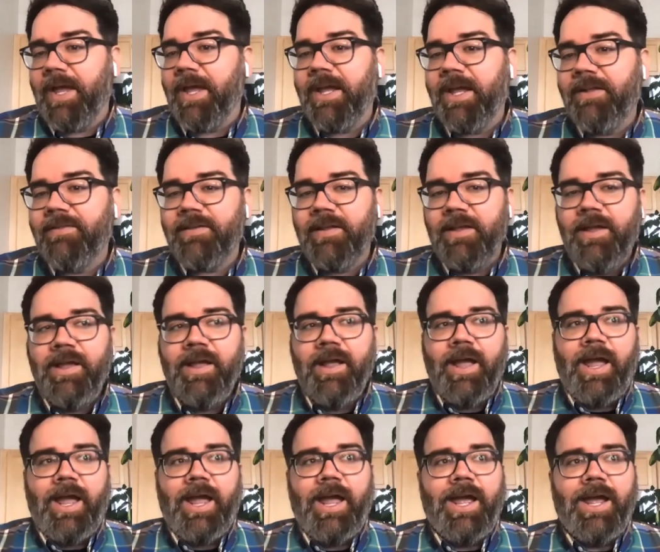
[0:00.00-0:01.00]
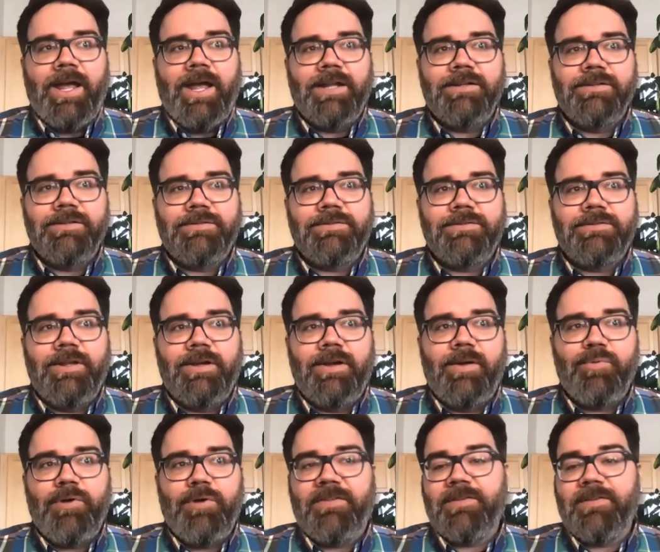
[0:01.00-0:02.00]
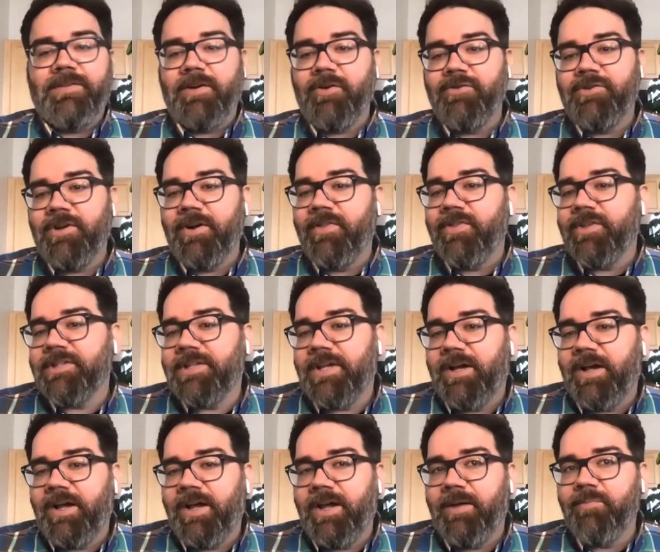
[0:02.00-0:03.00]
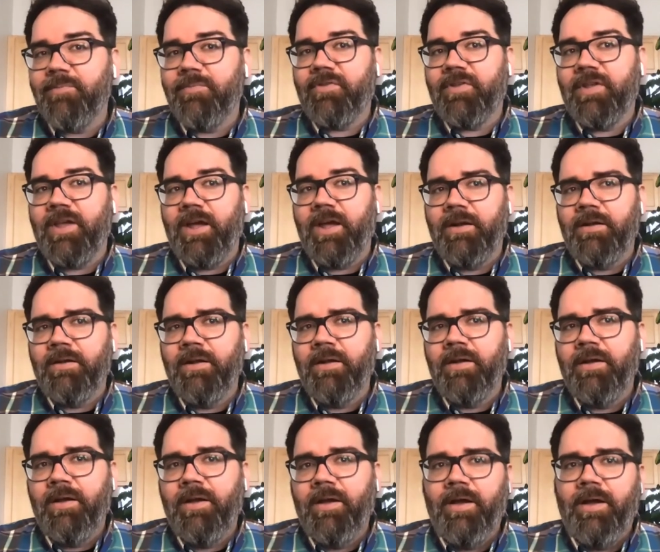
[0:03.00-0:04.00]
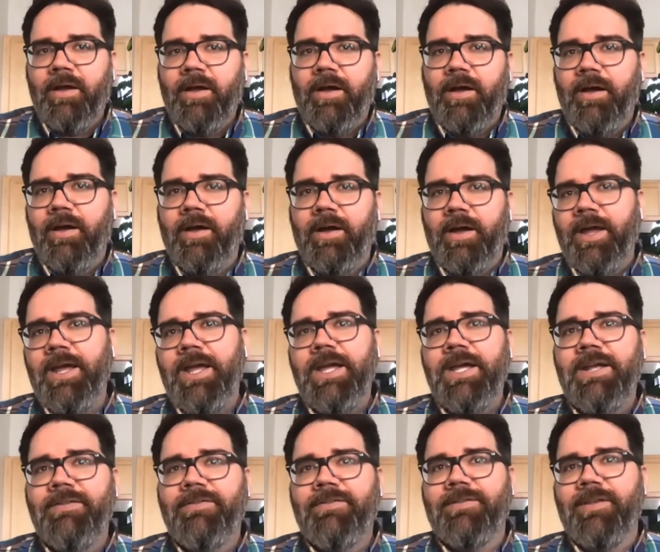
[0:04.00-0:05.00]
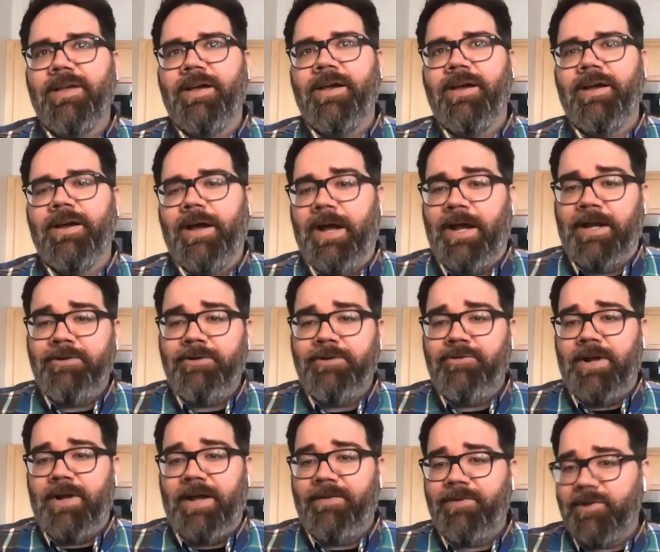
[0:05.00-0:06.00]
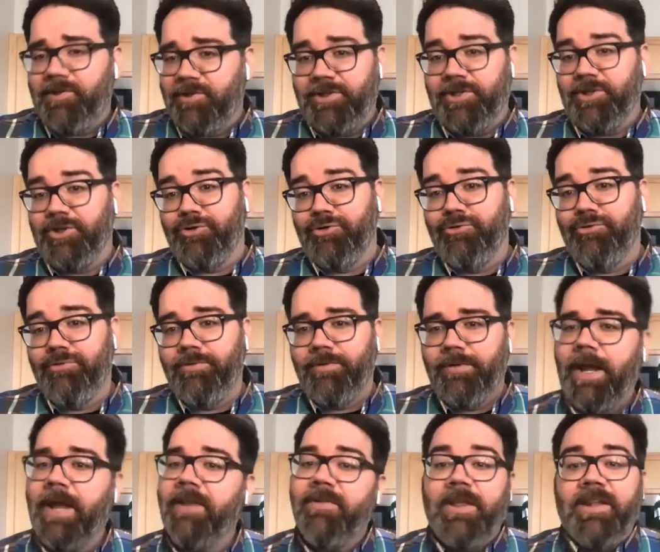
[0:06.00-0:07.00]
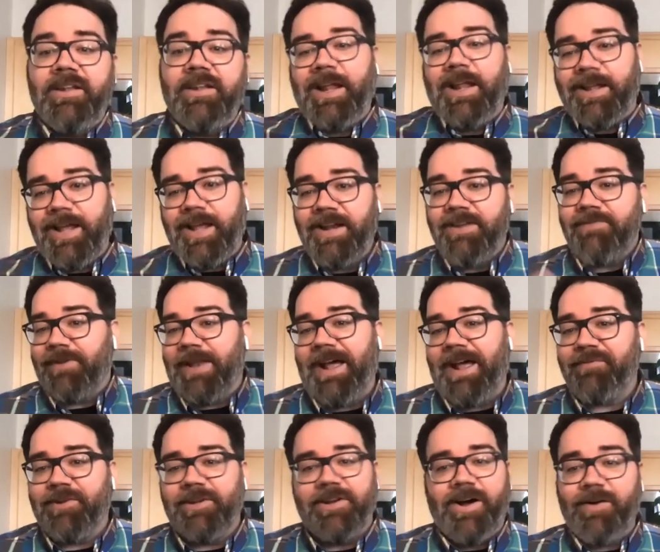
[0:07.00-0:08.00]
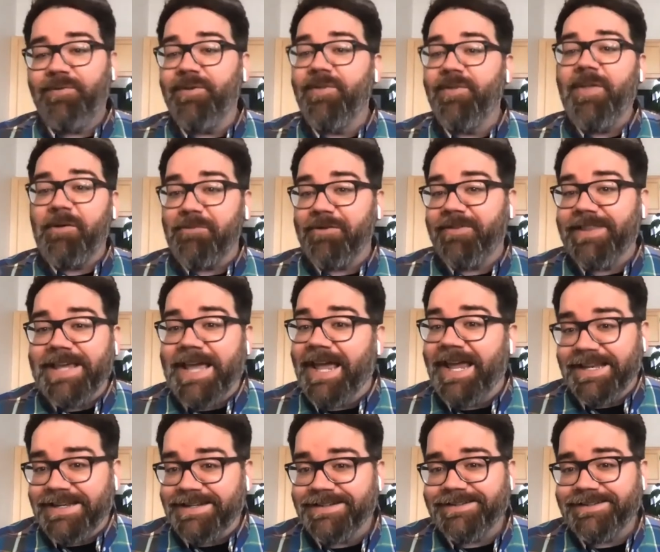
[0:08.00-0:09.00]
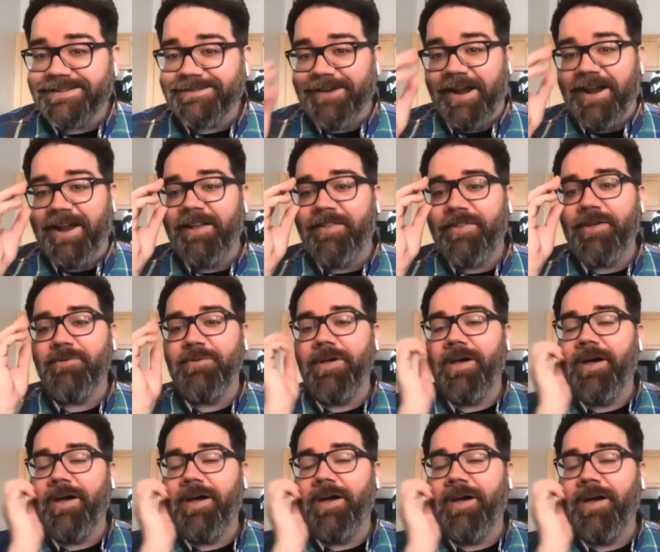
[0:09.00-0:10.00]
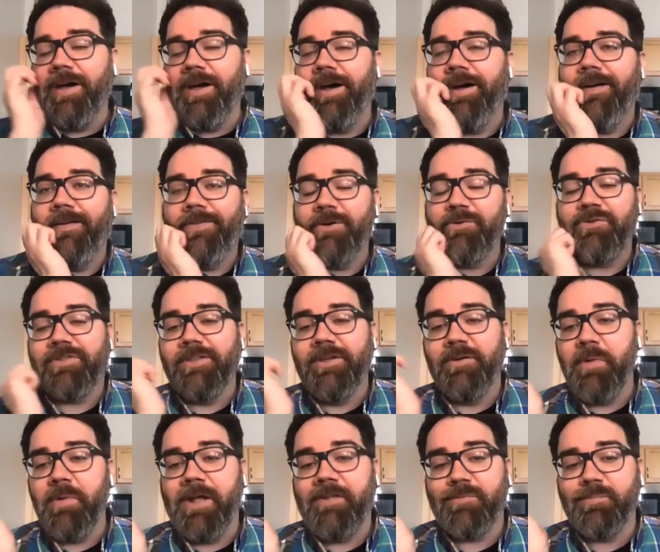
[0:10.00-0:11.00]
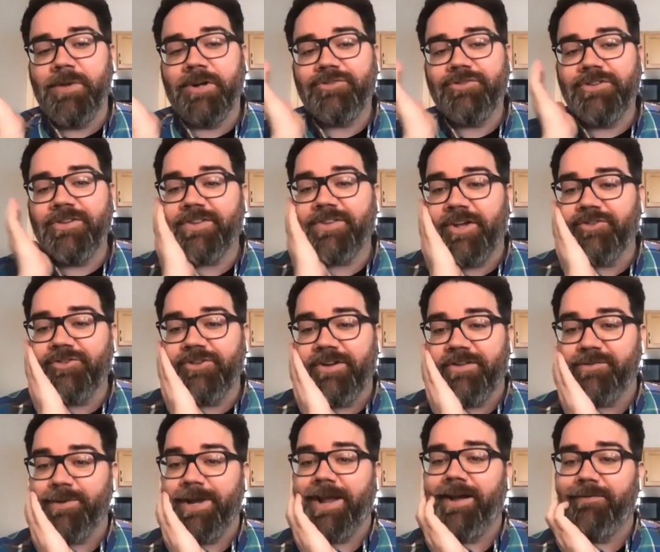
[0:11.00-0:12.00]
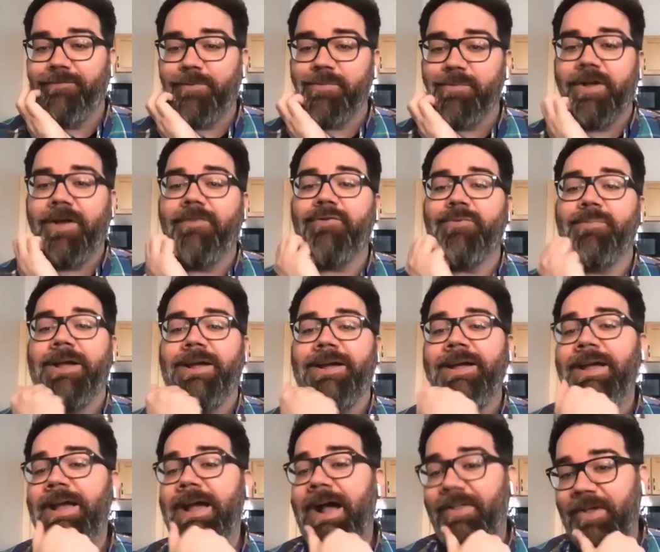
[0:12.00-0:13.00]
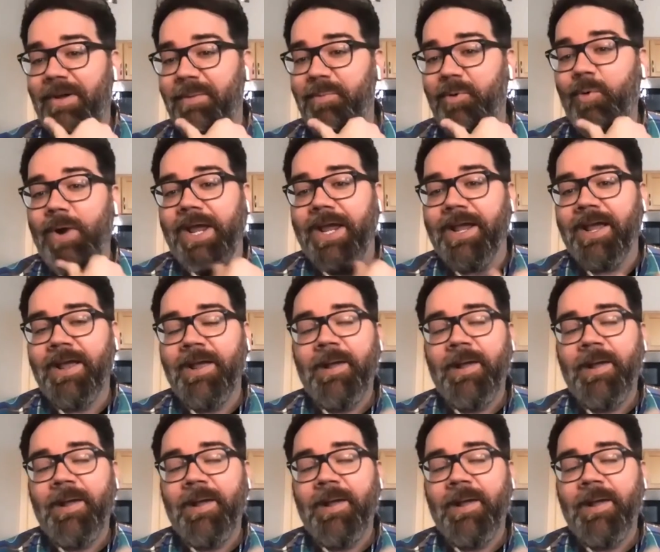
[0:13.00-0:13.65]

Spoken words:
AIDS? And the press secretary at the time said, AIDS, I don't have it, do you? And then like kind of laughed it off, and that was the end, right? That was as much discussion as we got from the government at that point.